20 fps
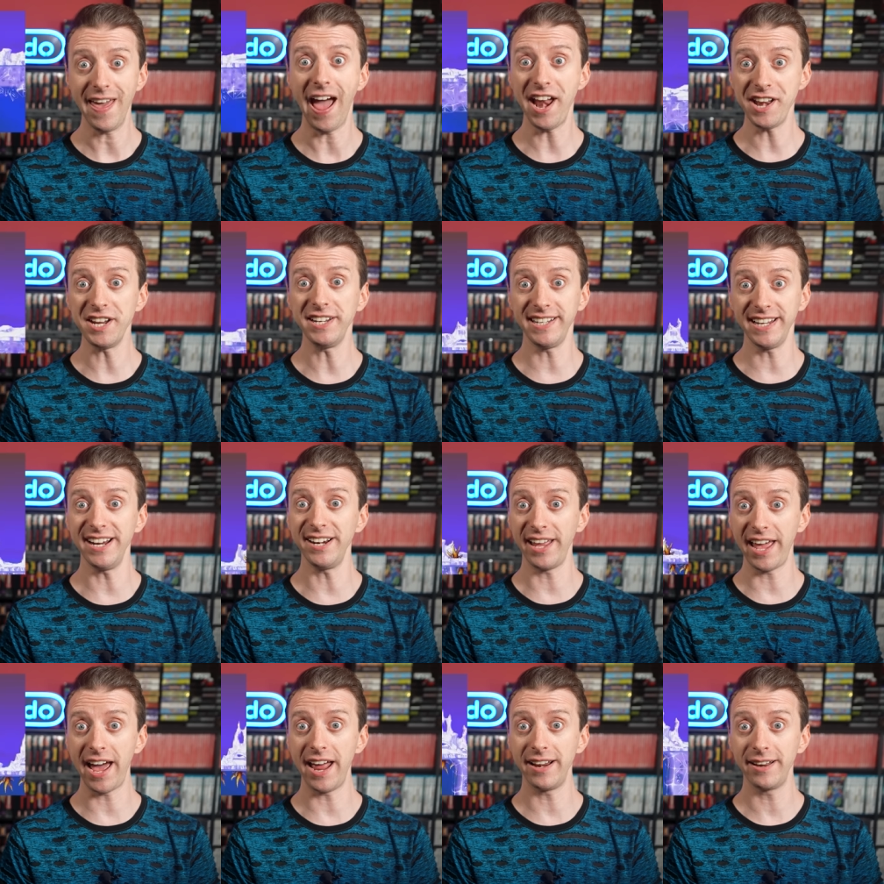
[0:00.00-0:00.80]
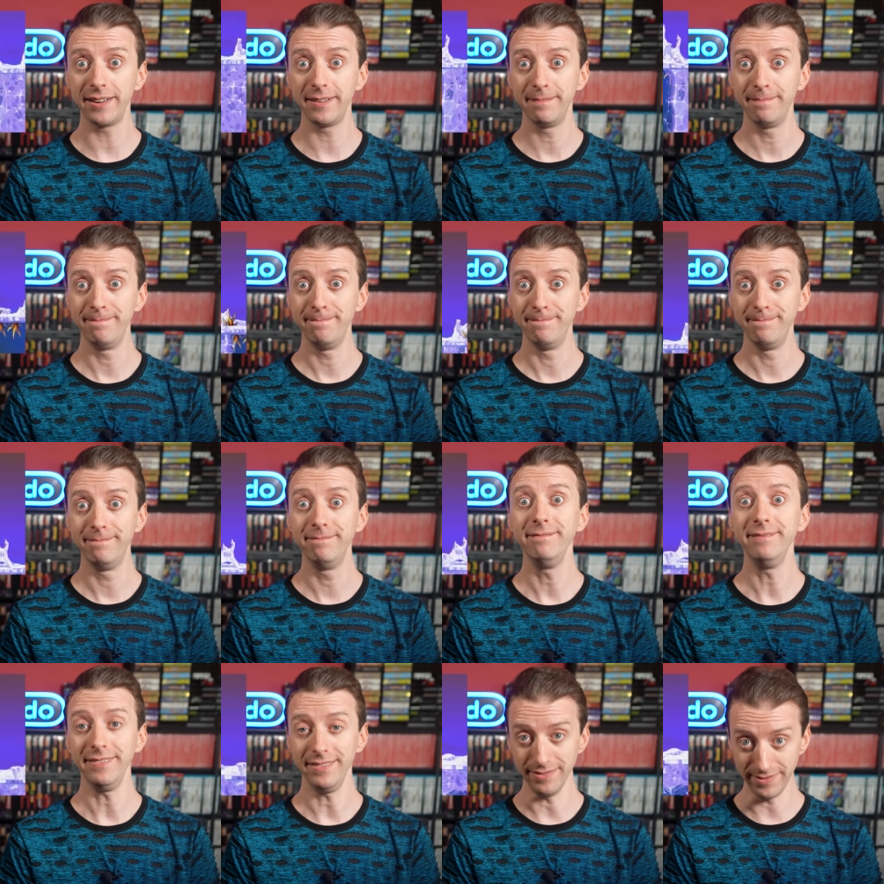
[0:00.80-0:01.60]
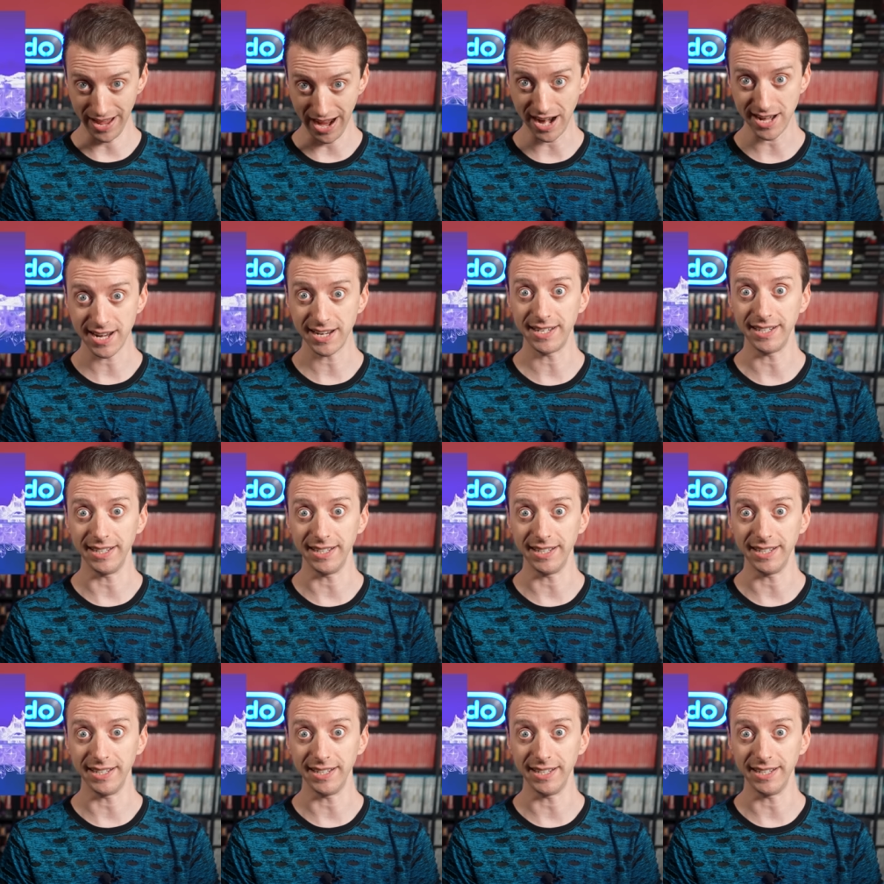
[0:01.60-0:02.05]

That you did, Ed! That you